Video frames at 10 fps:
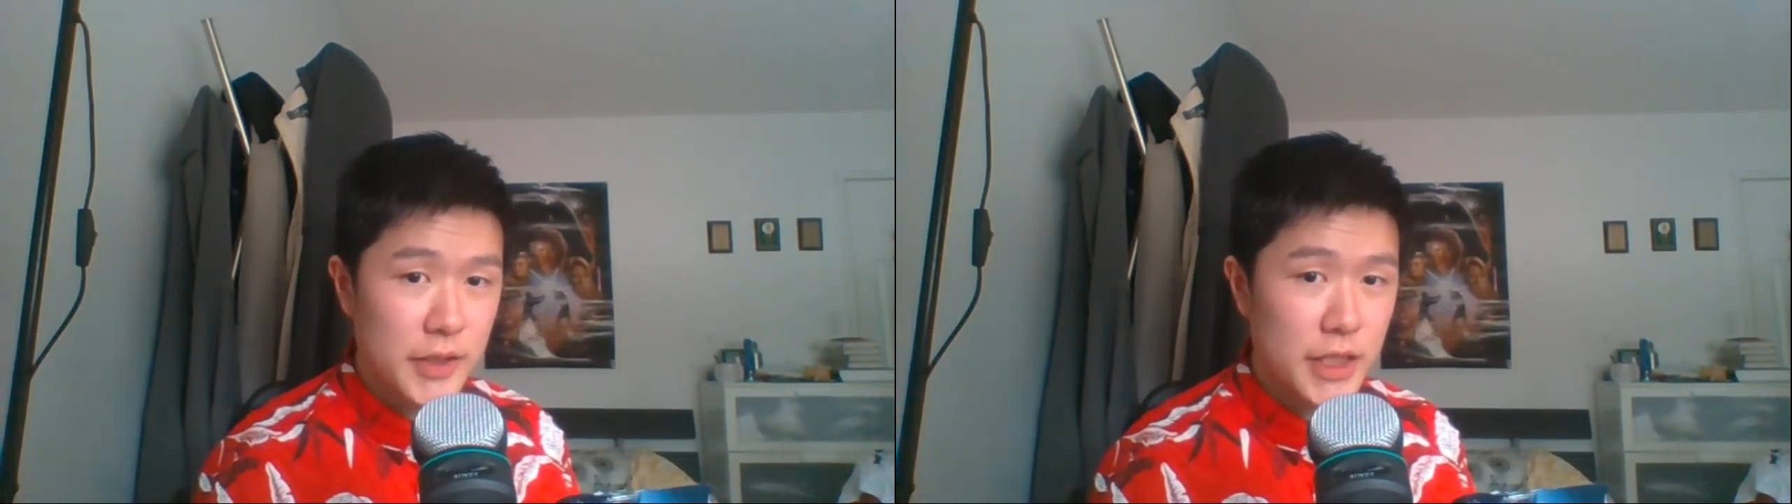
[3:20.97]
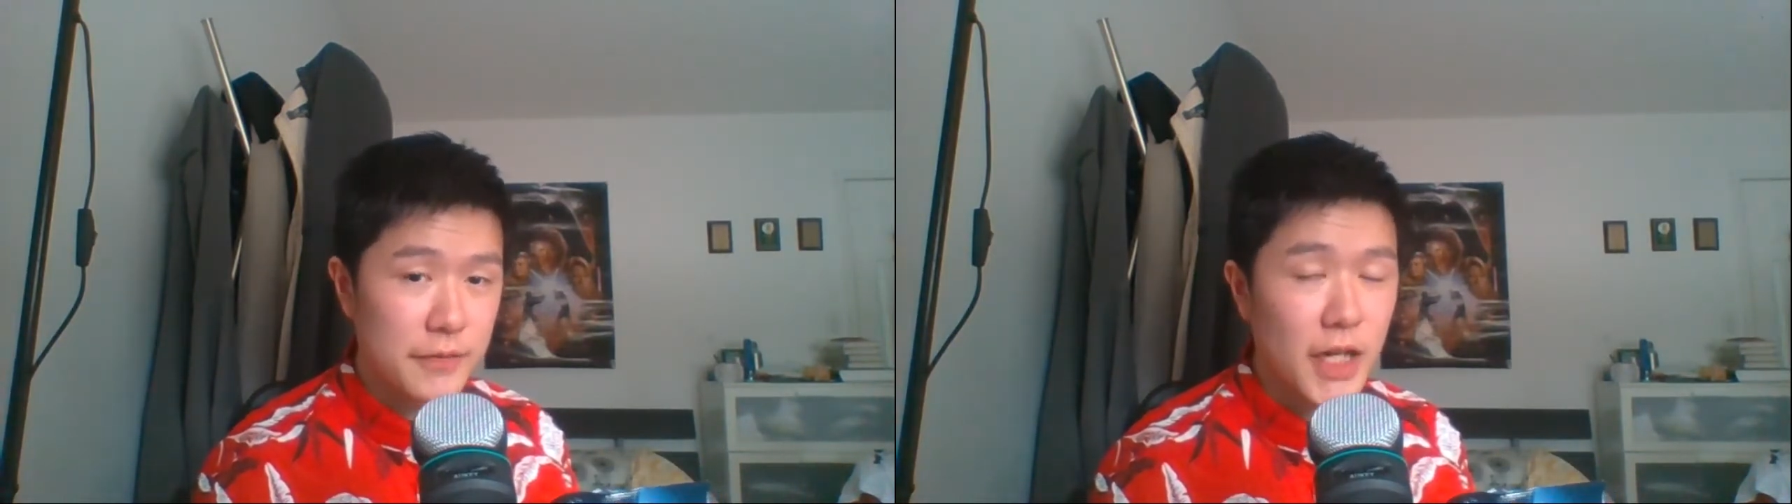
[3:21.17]
you
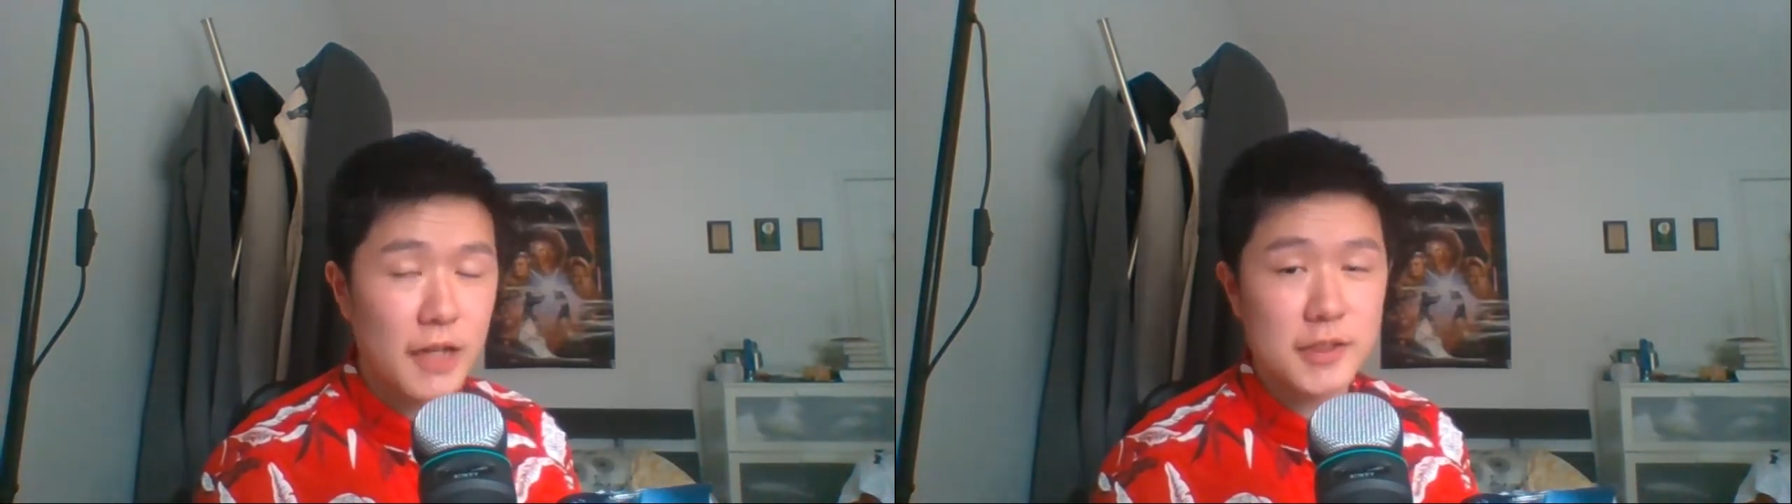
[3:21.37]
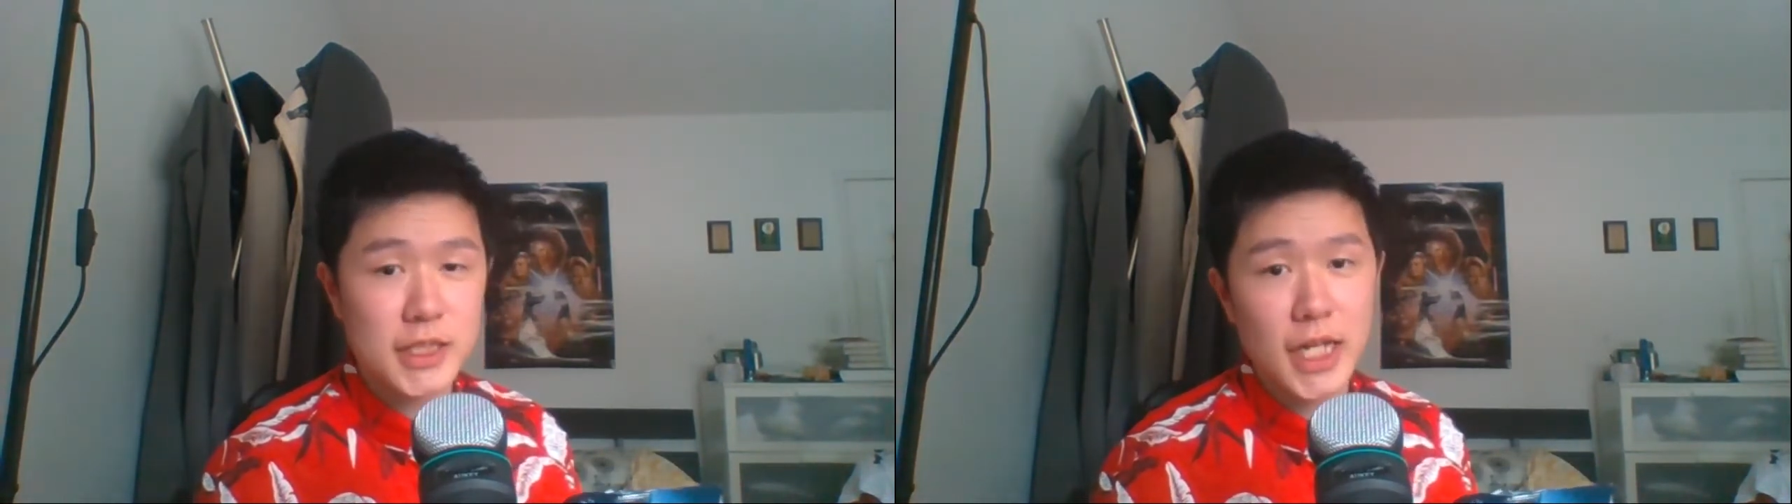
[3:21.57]
take
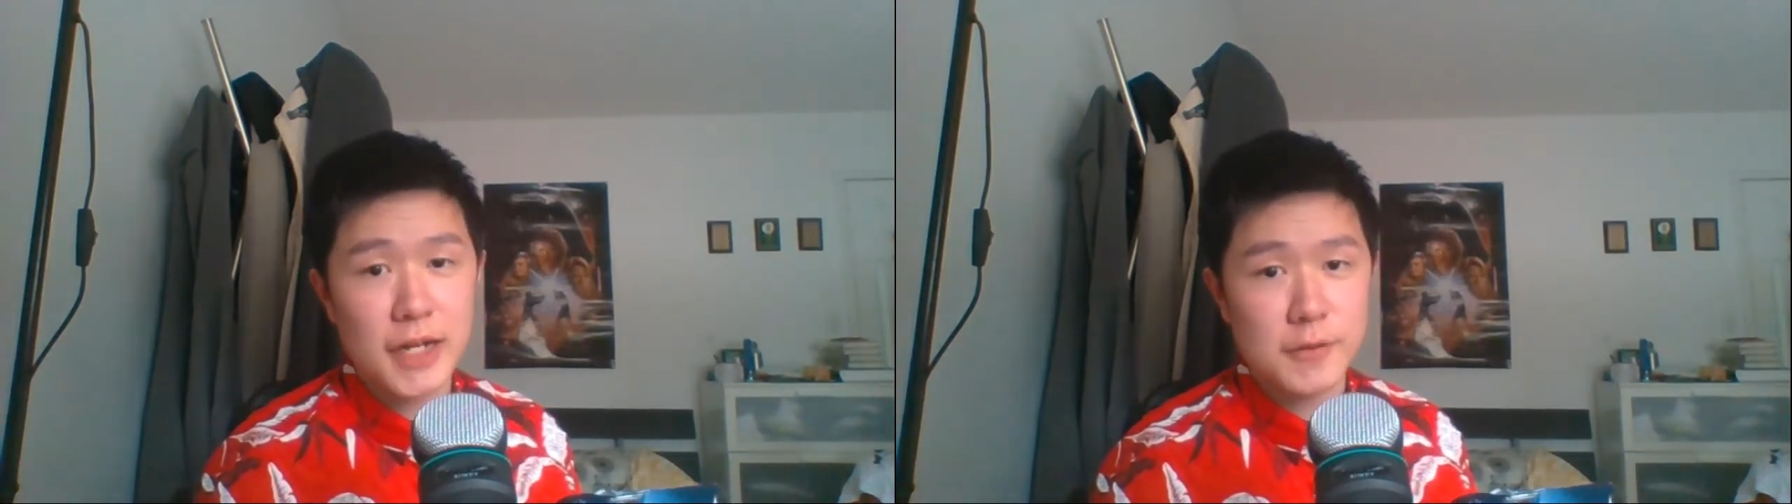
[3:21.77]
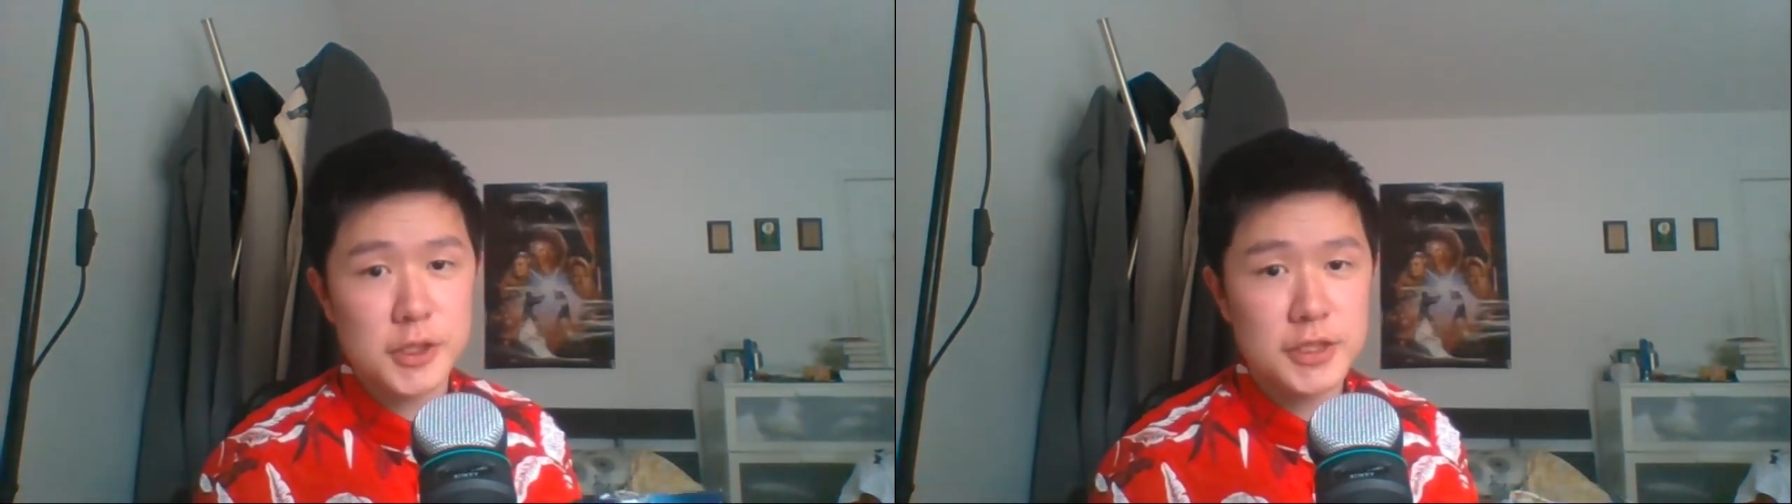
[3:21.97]
5 as the
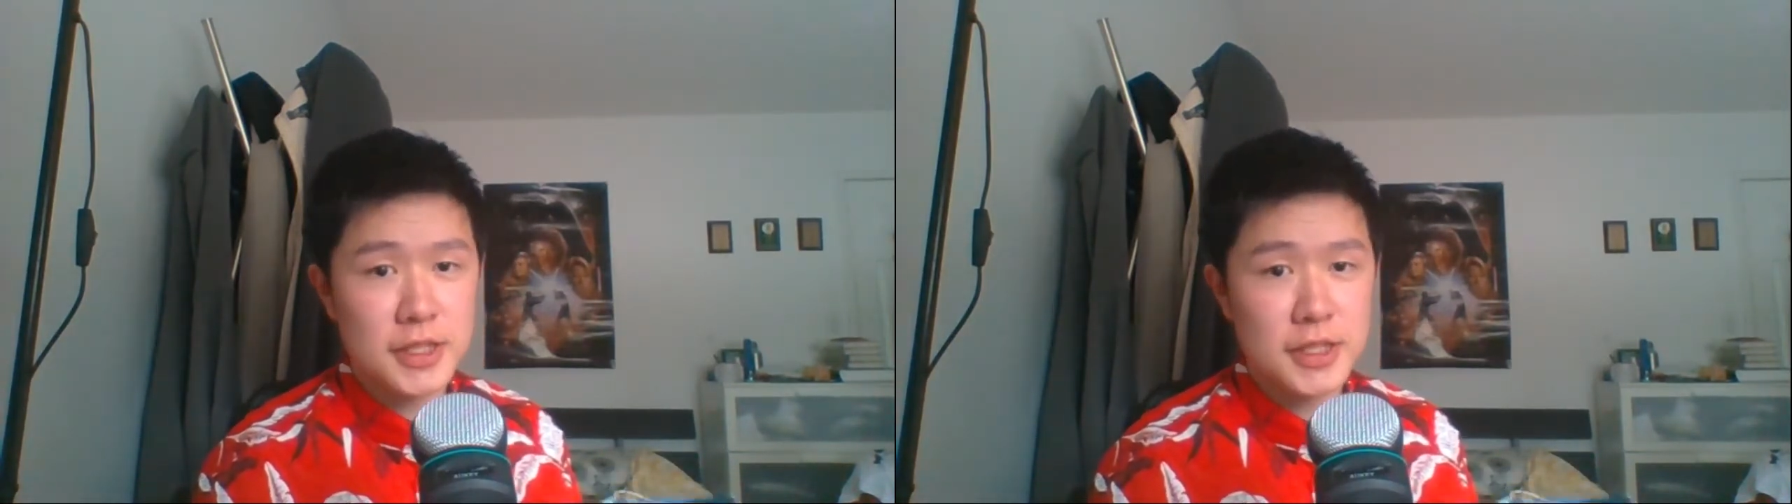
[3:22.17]
average,